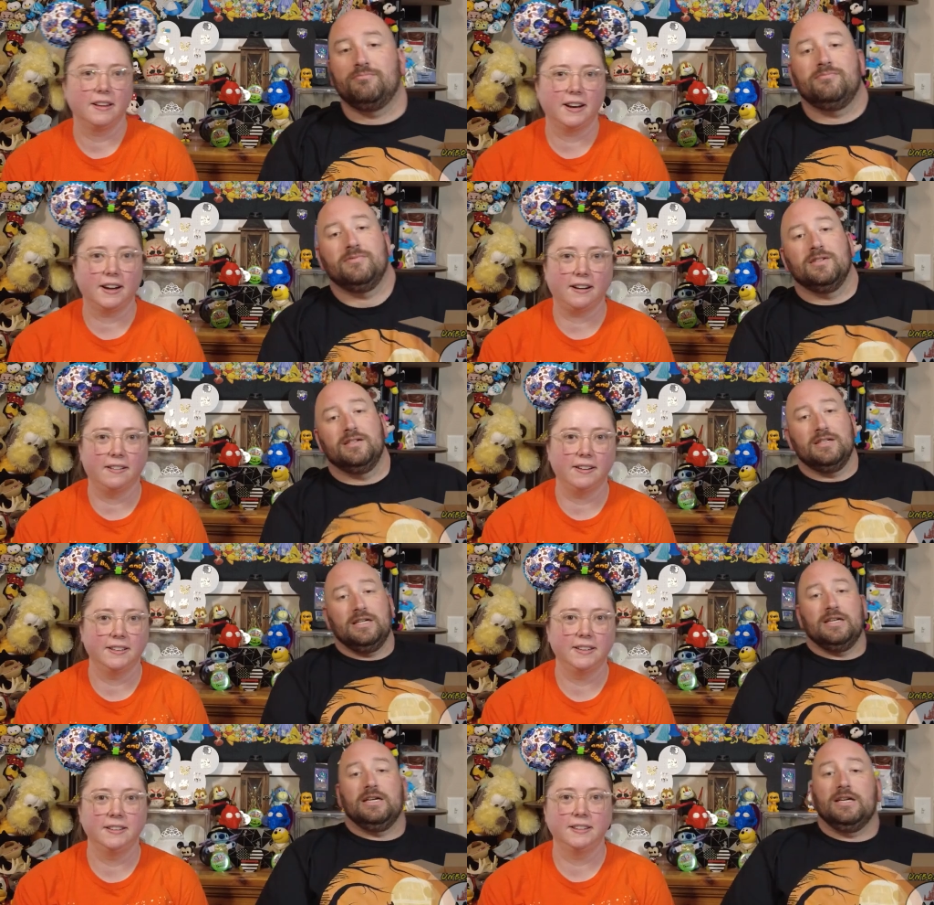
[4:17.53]
Speaker 1: There we go.
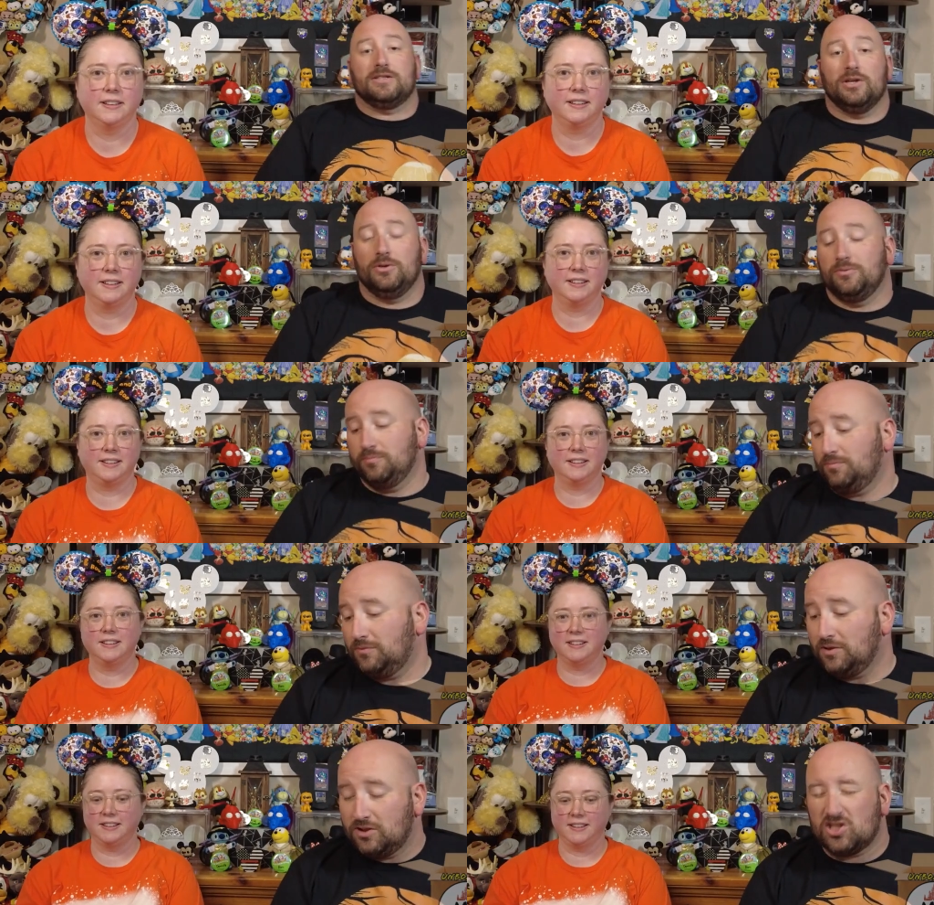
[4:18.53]
Speaker 2: So
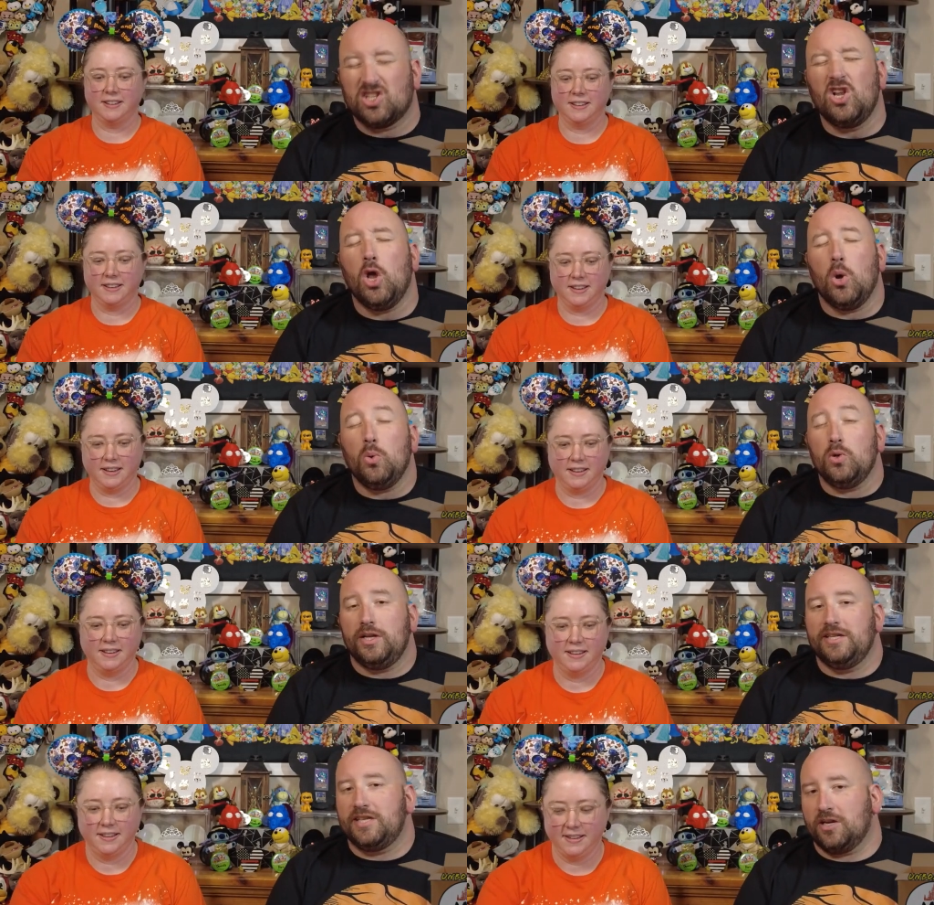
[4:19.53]

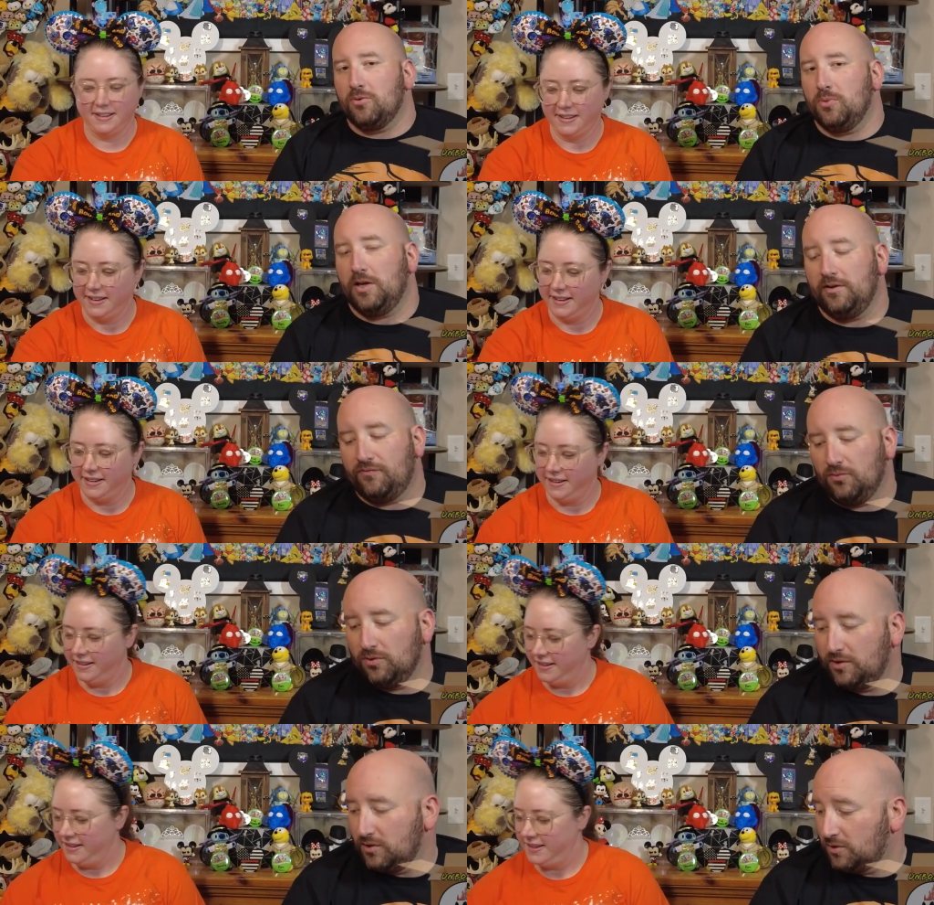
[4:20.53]
slowly decorating
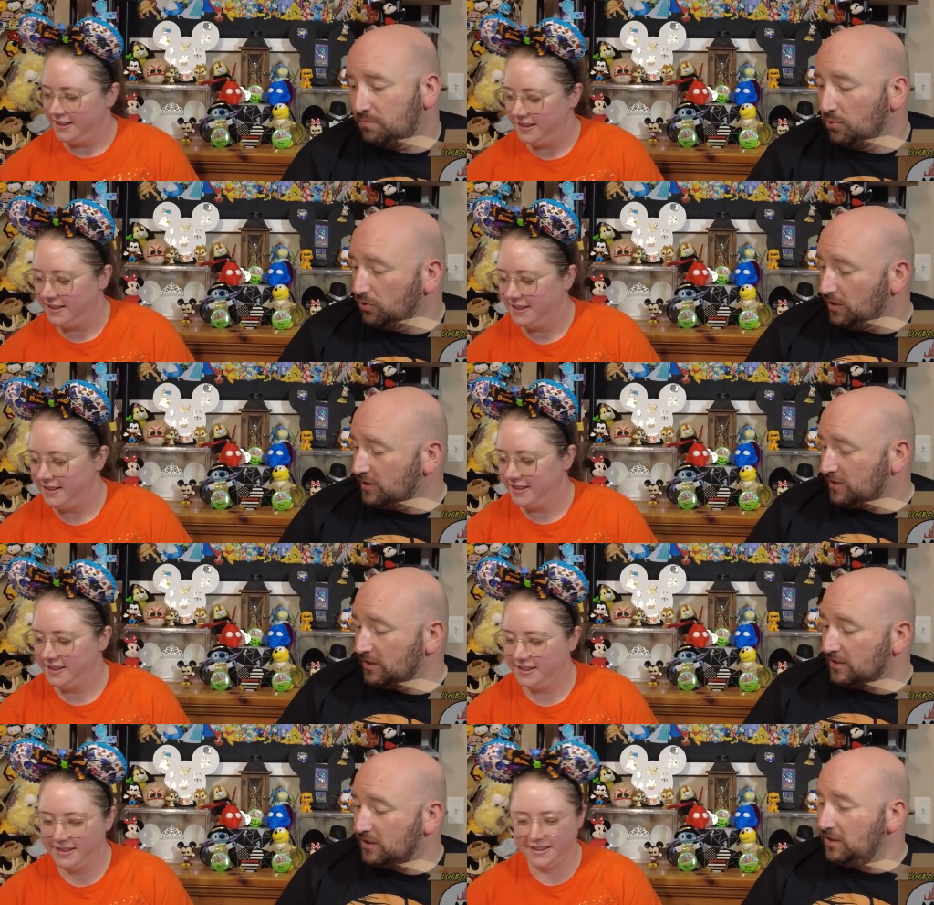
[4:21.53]
for the spooky
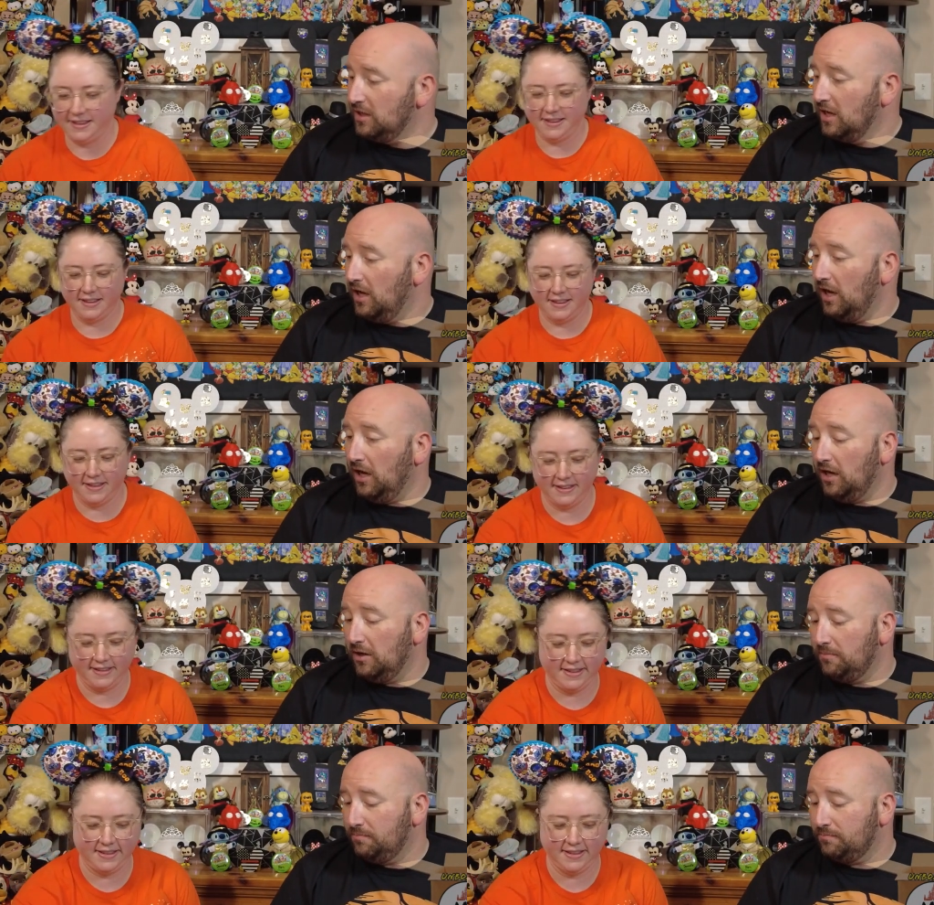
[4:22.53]
season.
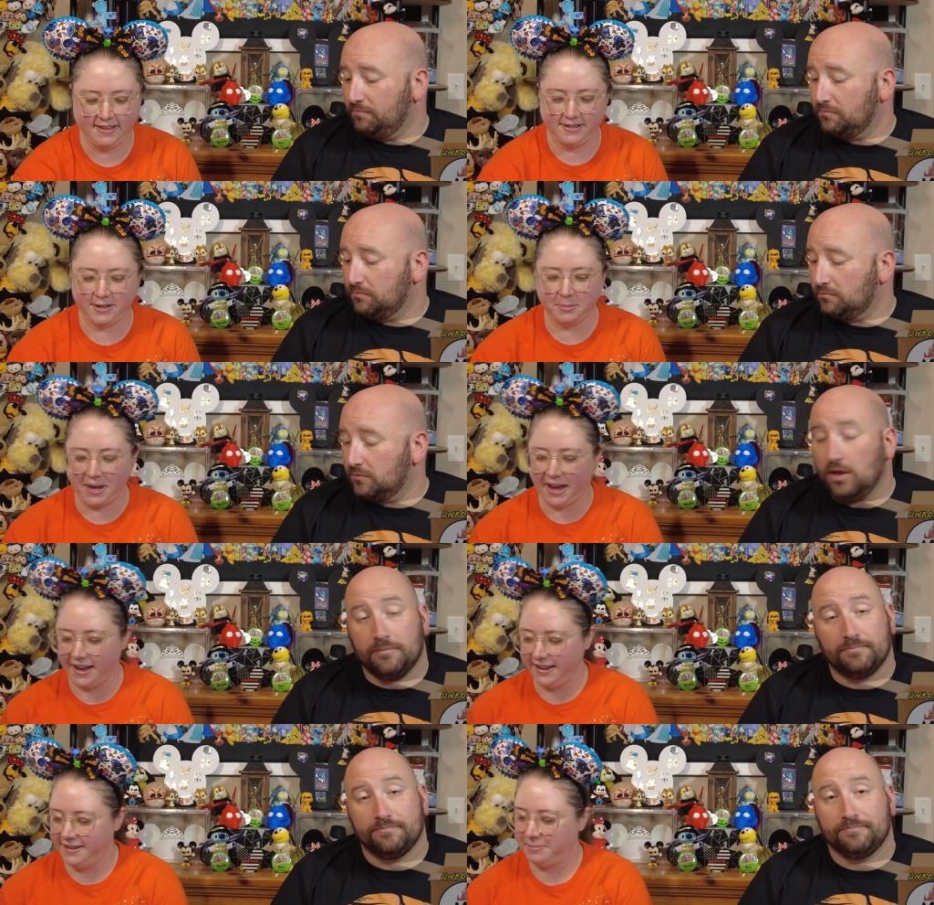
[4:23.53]
Um, so
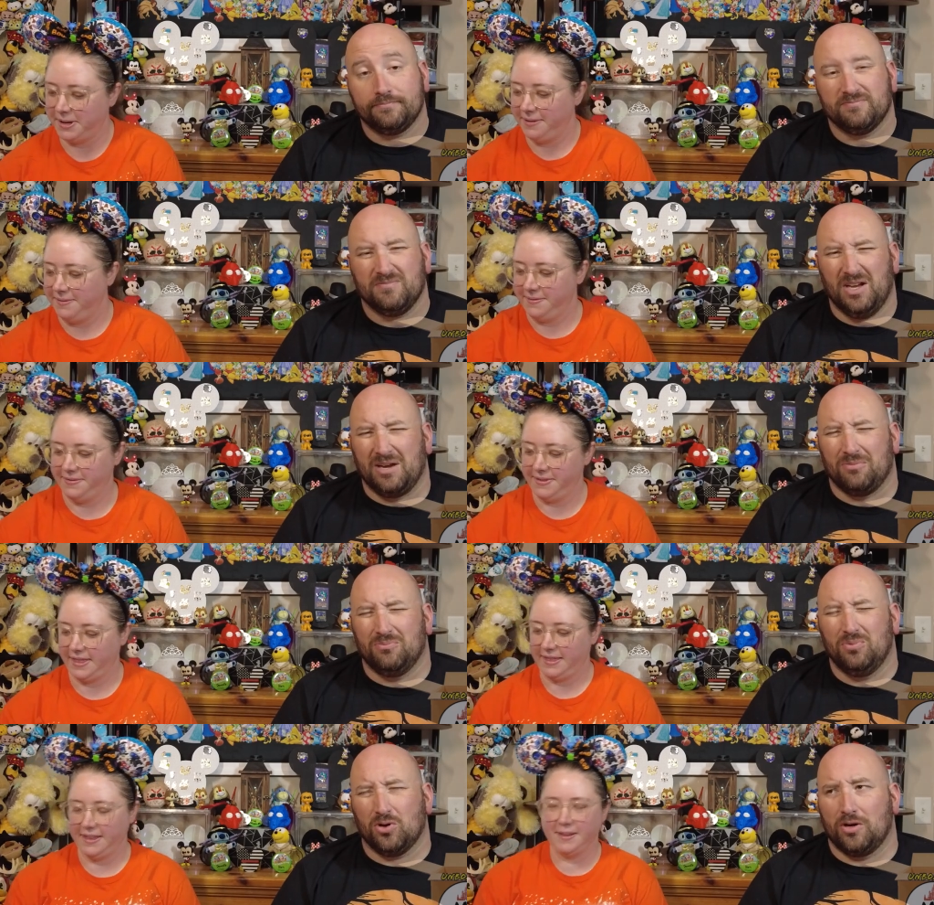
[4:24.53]
behind, but oh yeah,
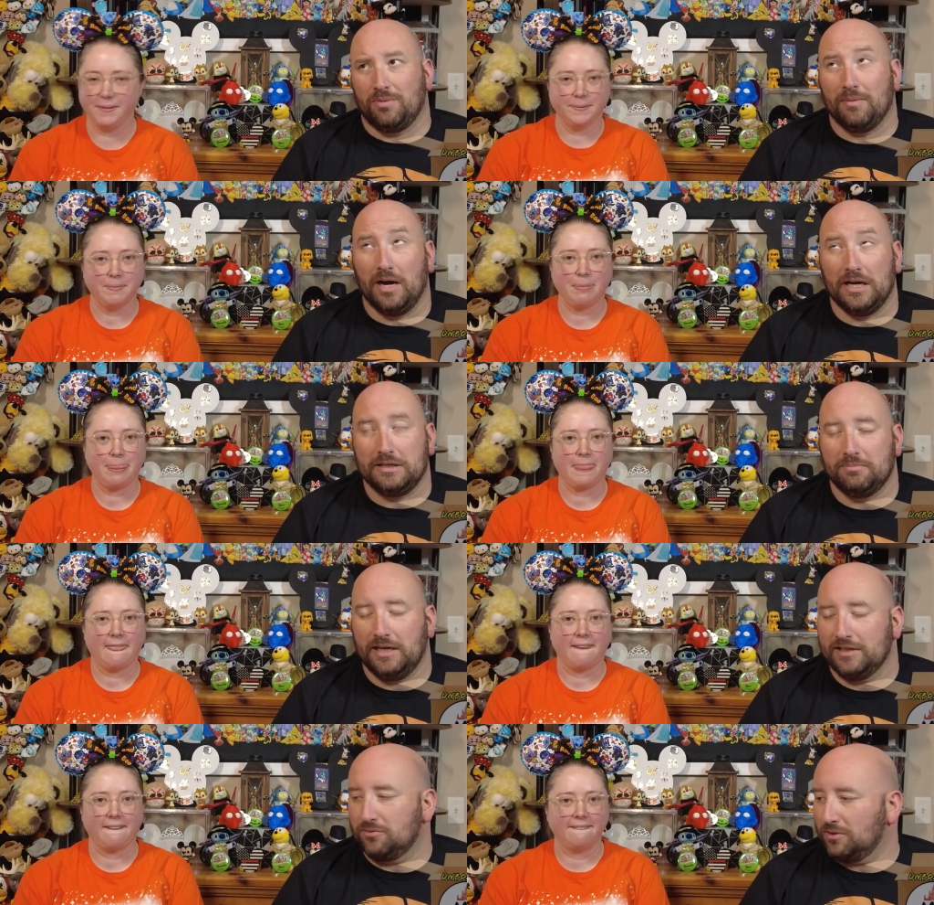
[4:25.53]
we're gonna be behind,
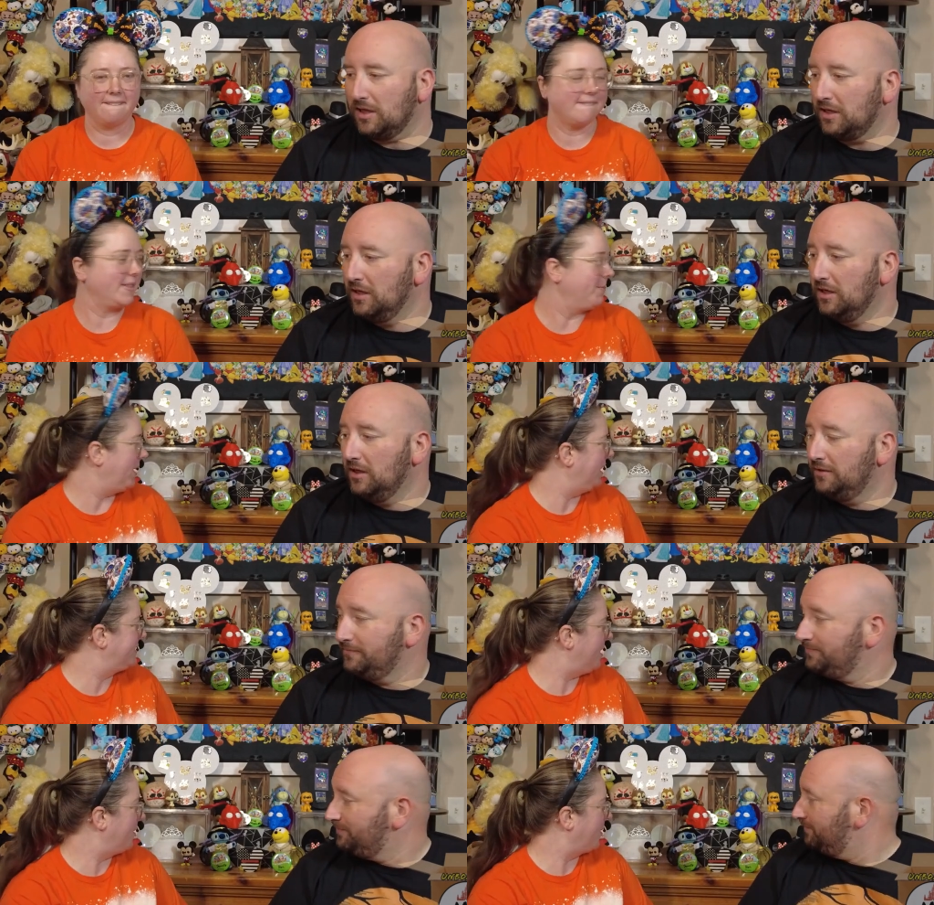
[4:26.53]
but that's okay. But it's
Speaker 1: so